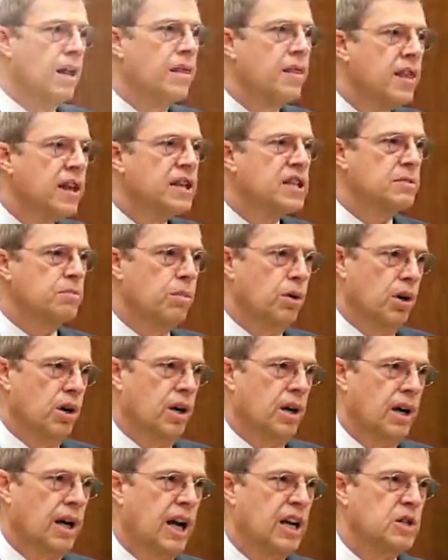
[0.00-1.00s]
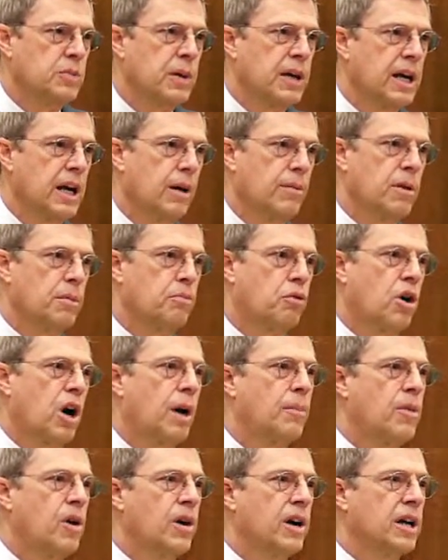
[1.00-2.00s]
This book has become the
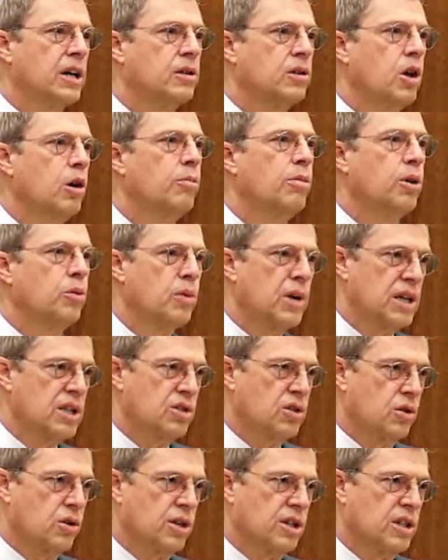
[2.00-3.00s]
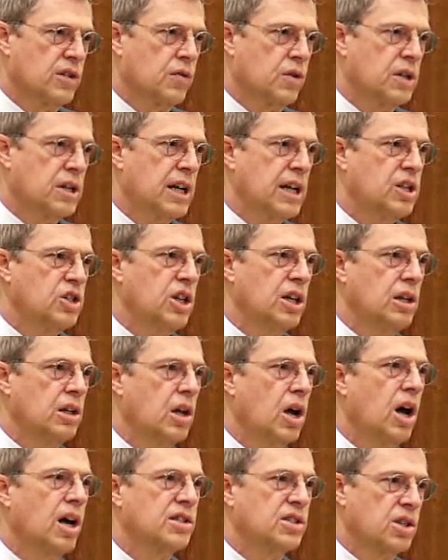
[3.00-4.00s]
primary global resource for teaching
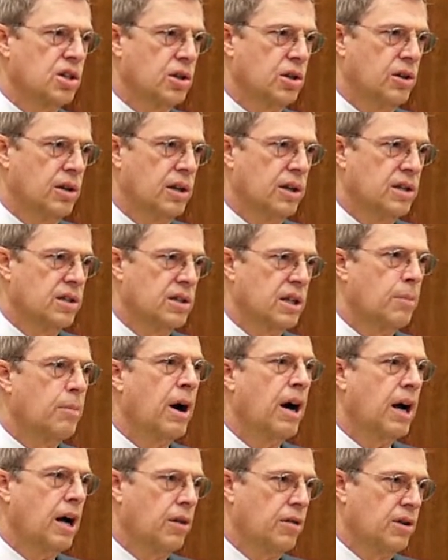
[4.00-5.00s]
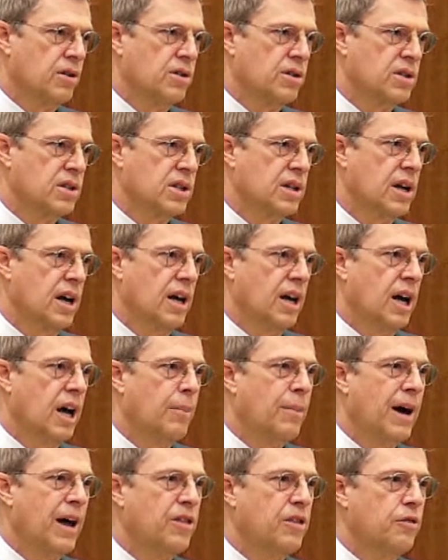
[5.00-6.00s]
law students, among others,
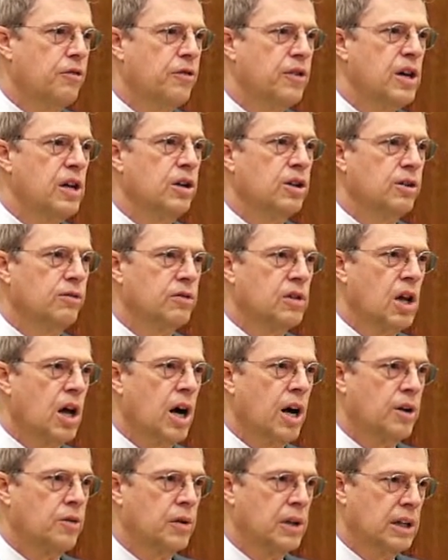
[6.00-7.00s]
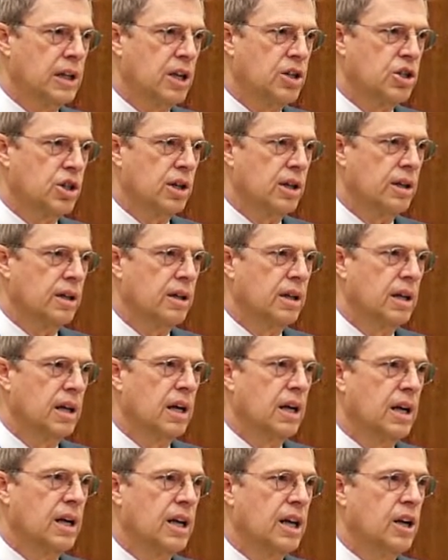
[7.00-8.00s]
about the field of law and religion
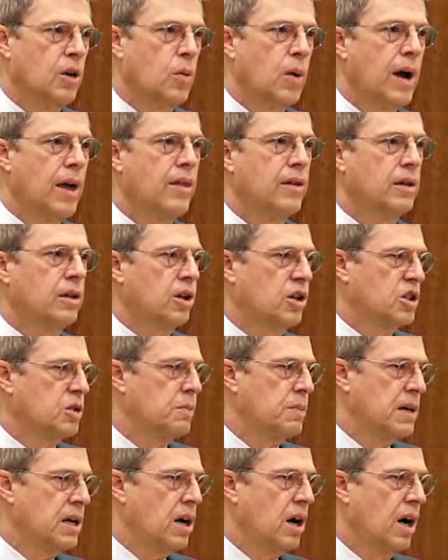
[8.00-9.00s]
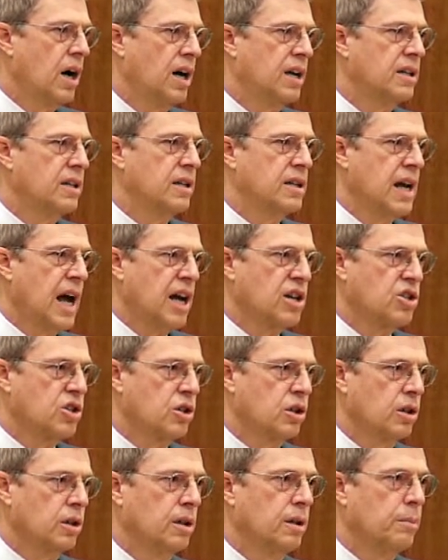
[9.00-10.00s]
in a way that looks beyond
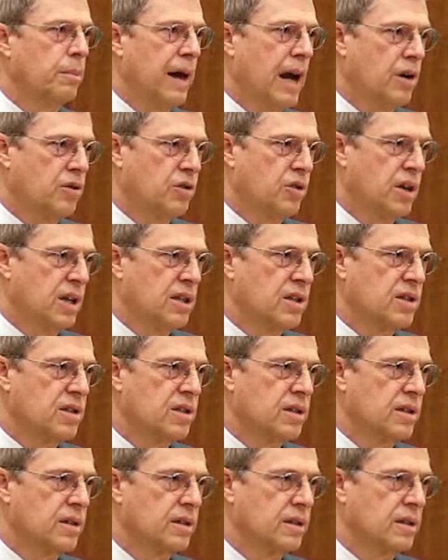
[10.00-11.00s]
national boundaries.